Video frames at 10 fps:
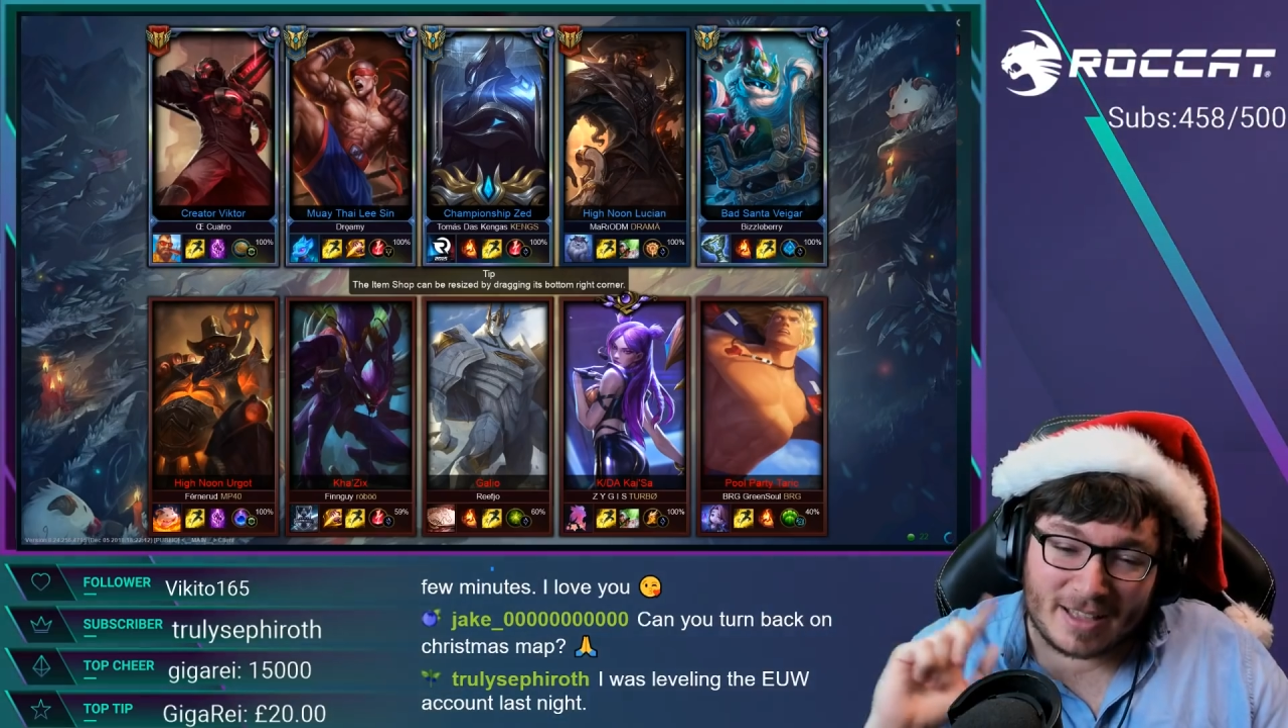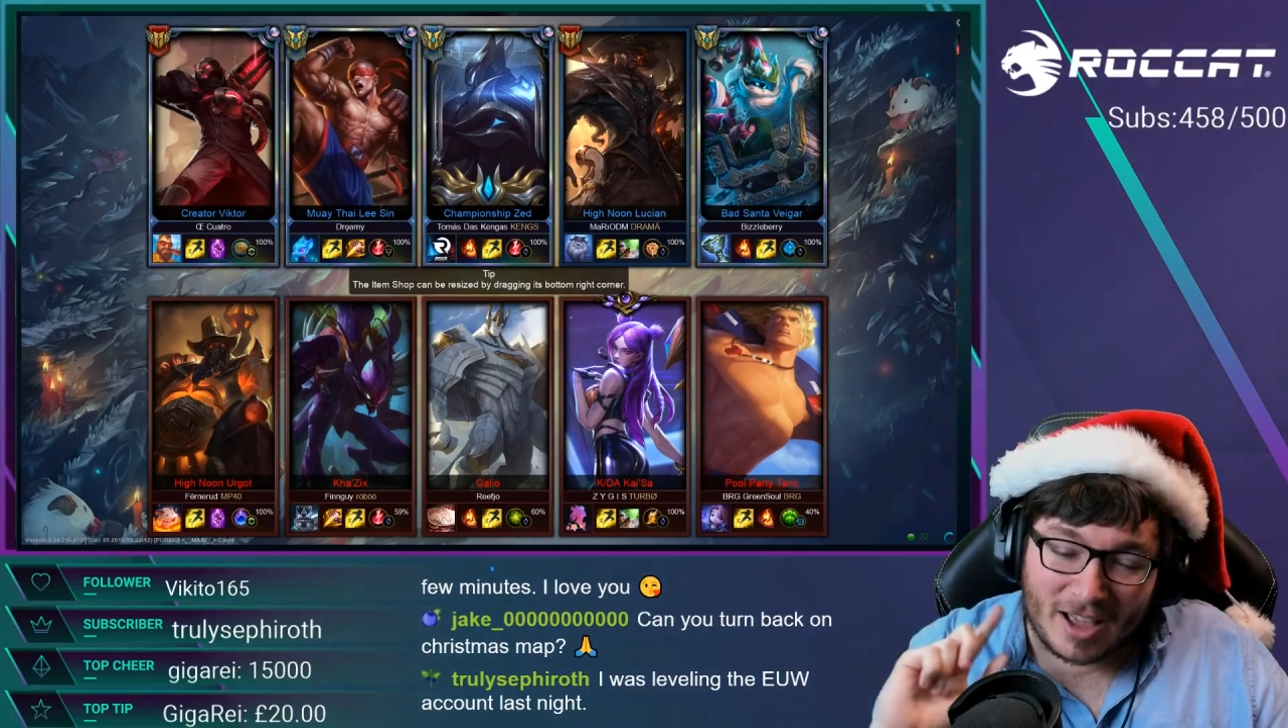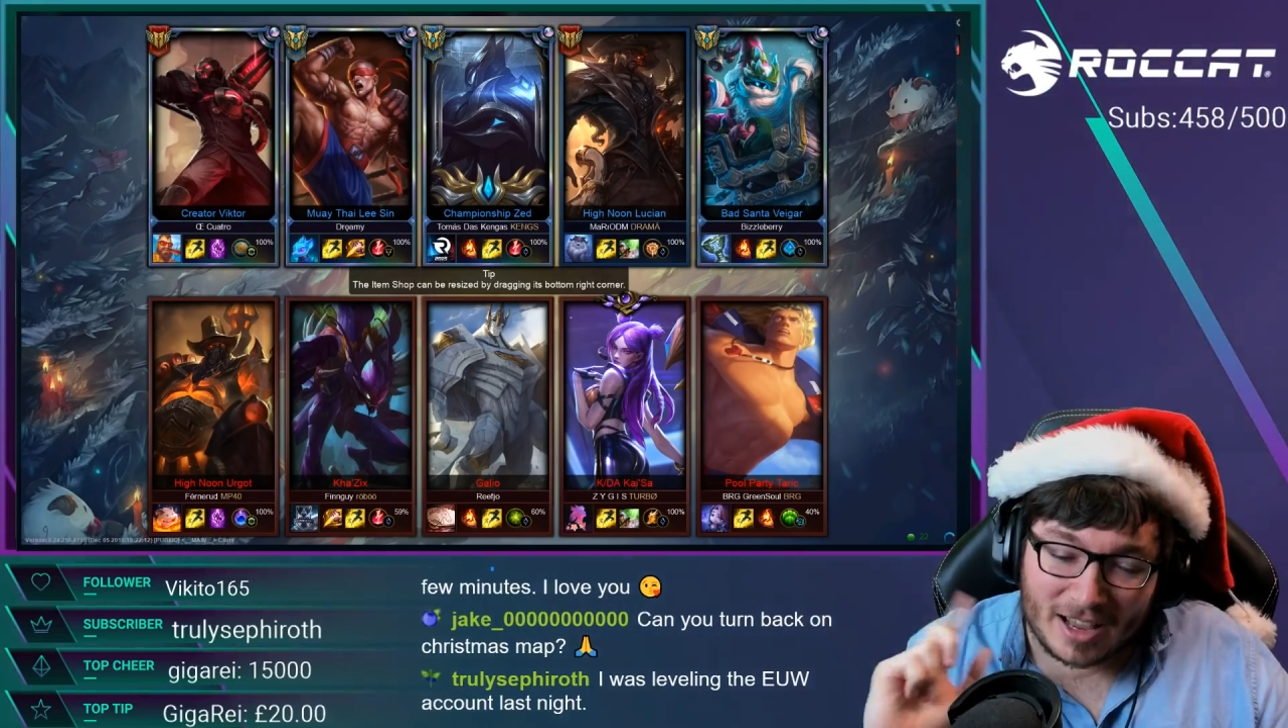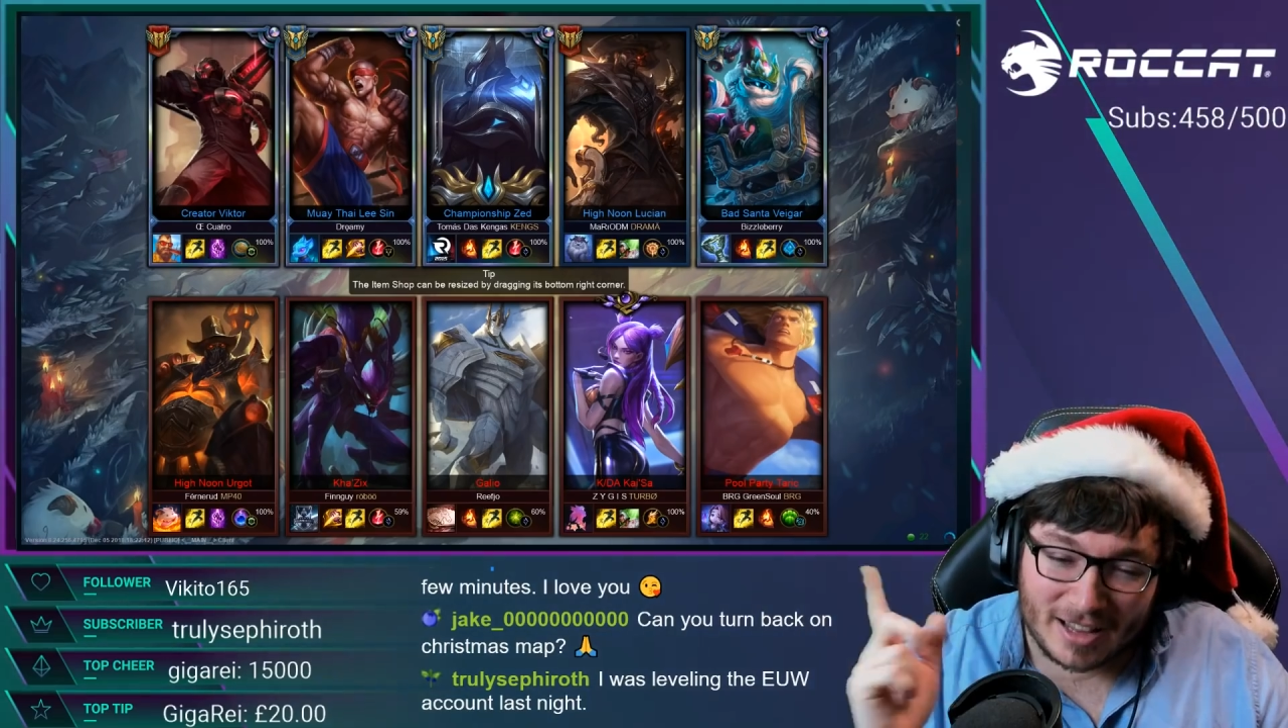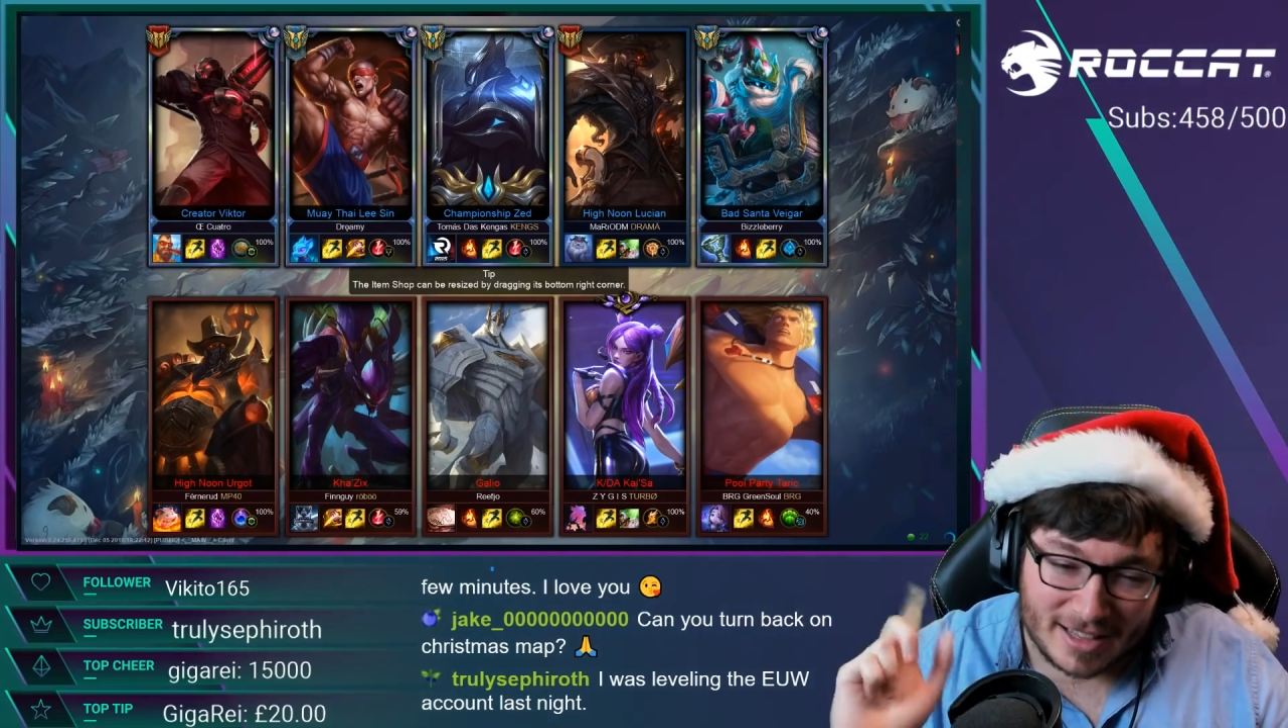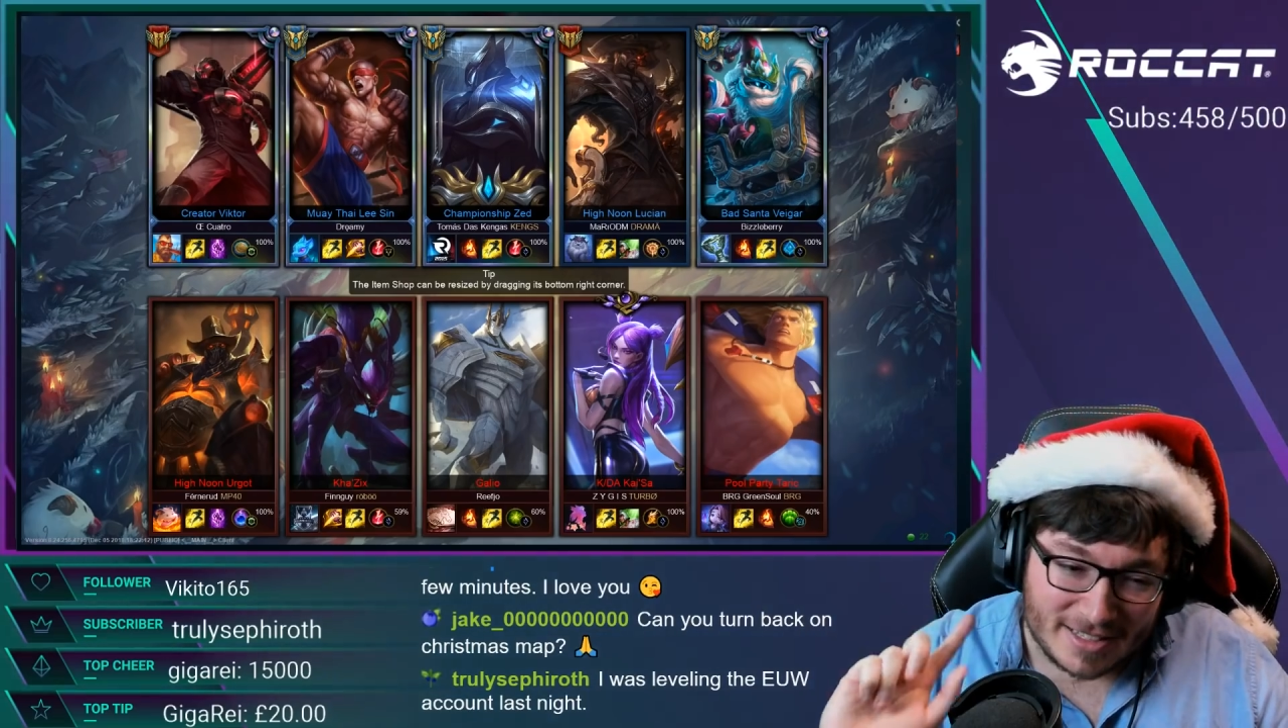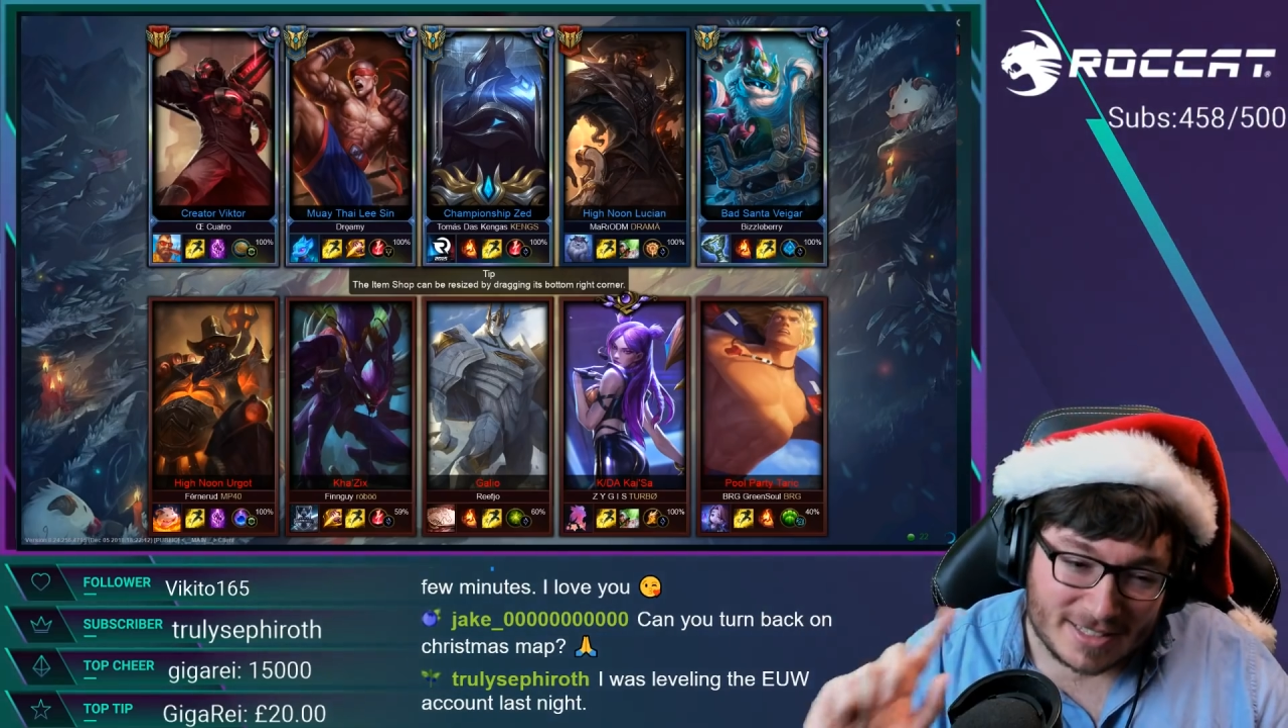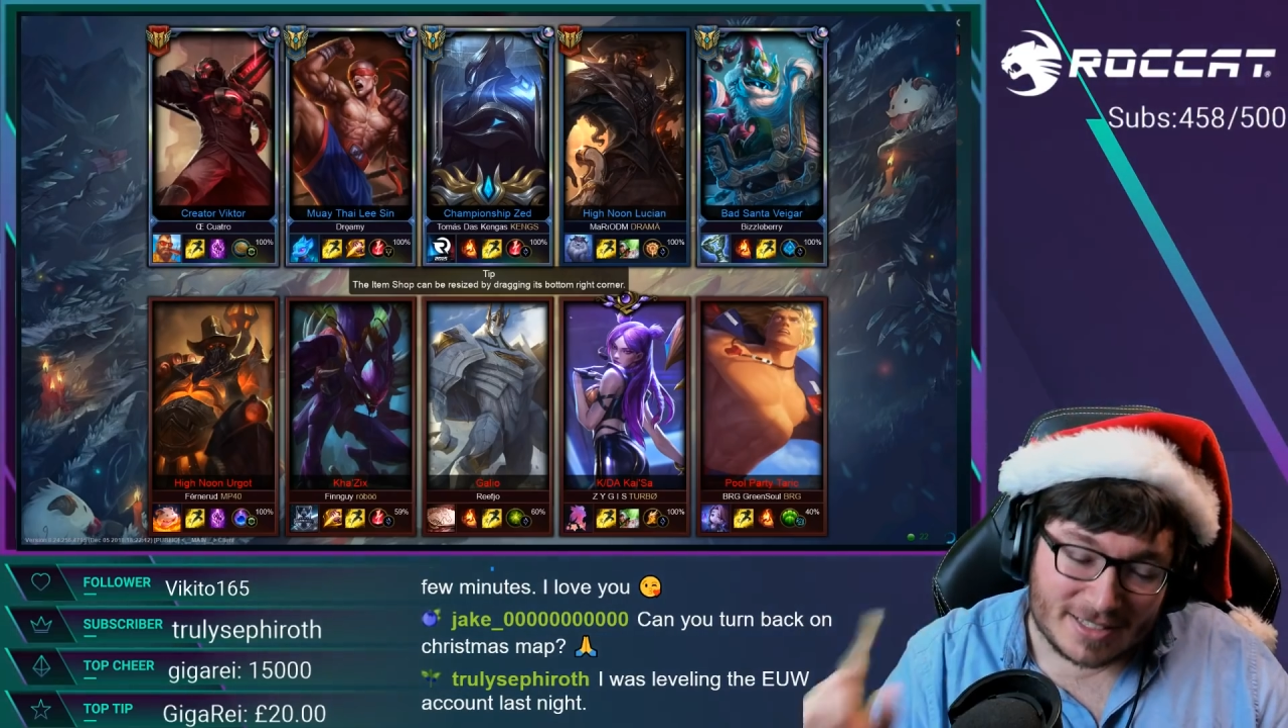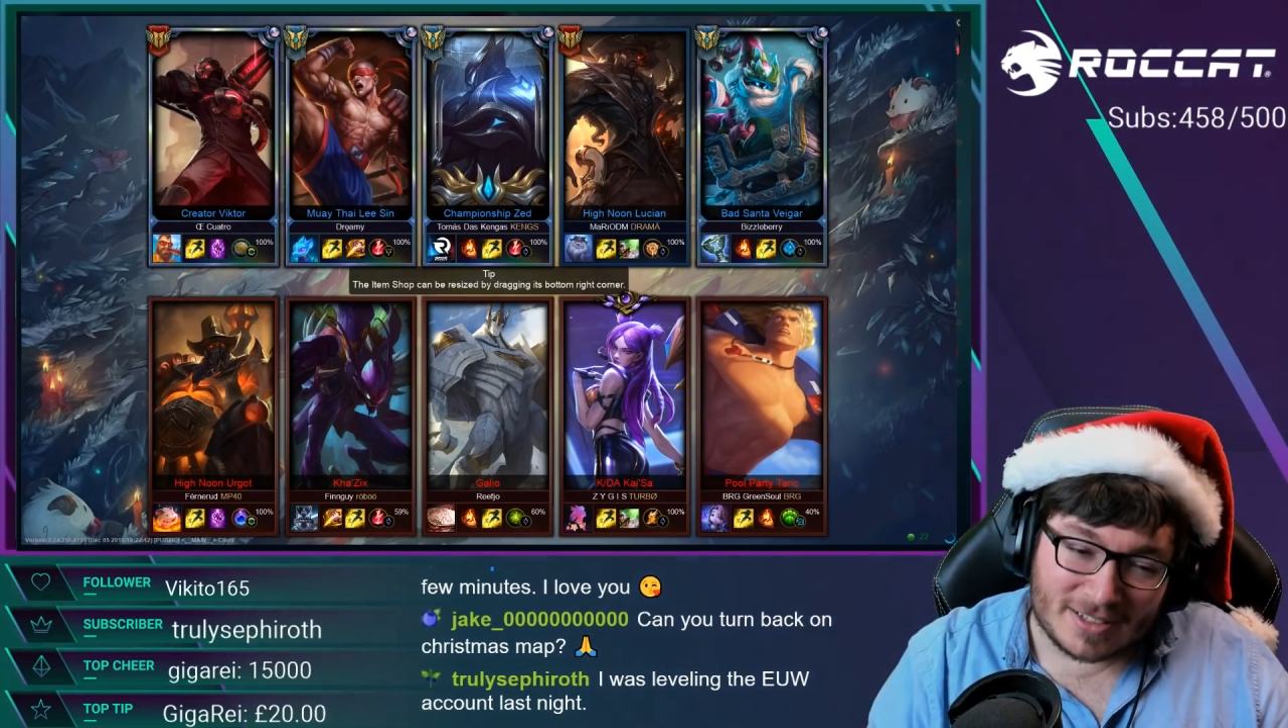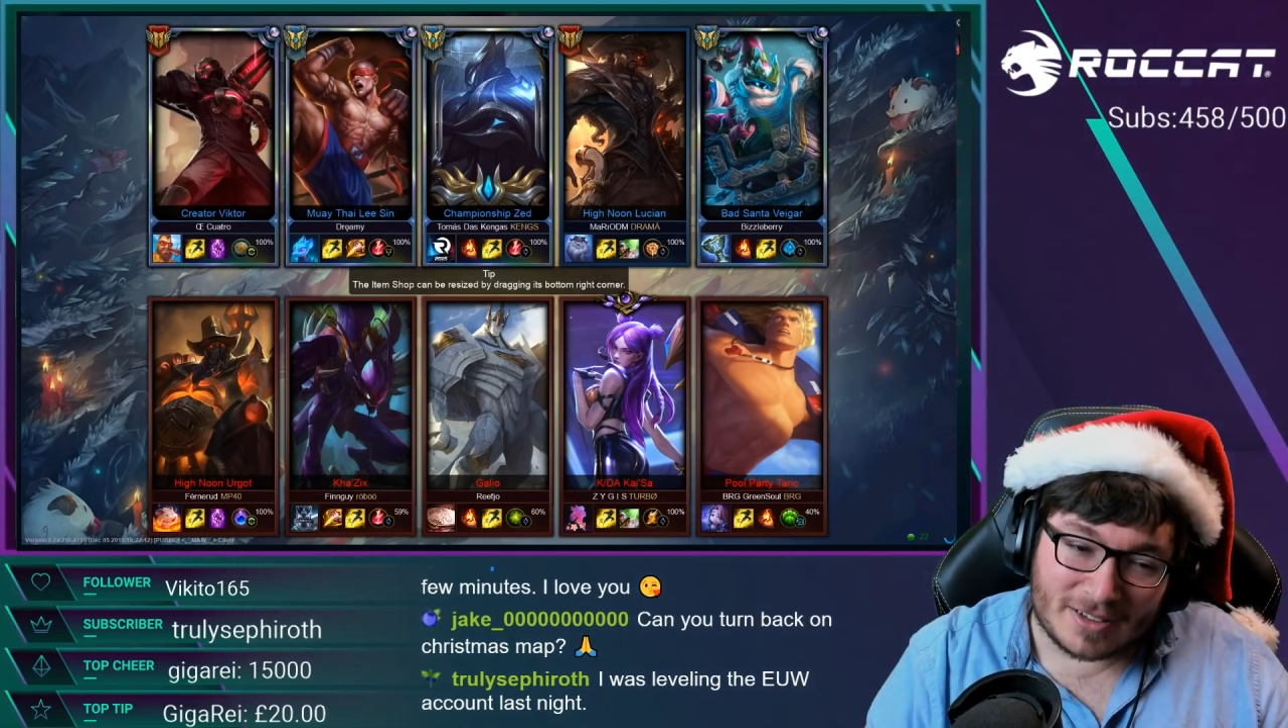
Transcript: highlights